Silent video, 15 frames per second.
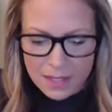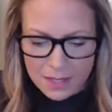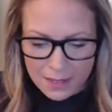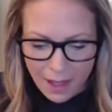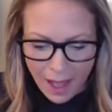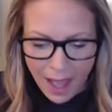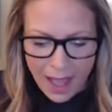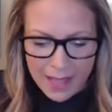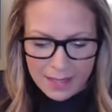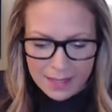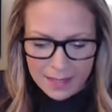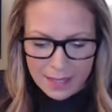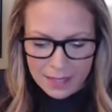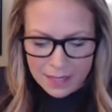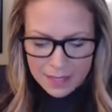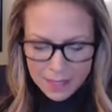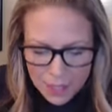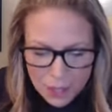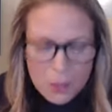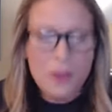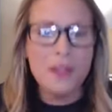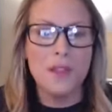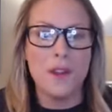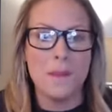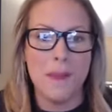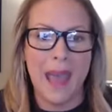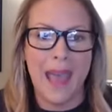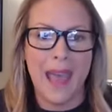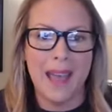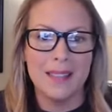Guys, deal with your
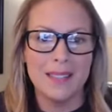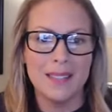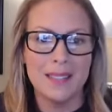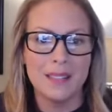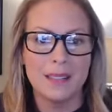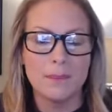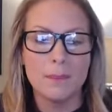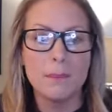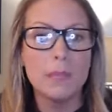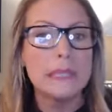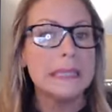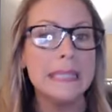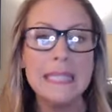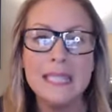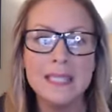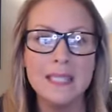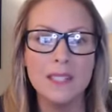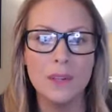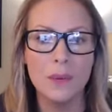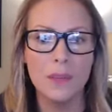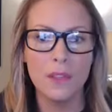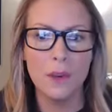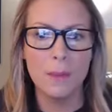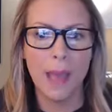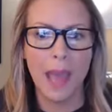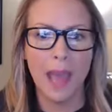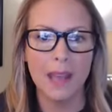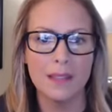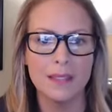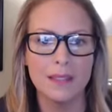past. Please deal with your
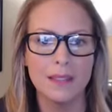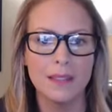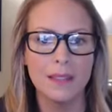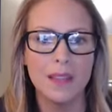past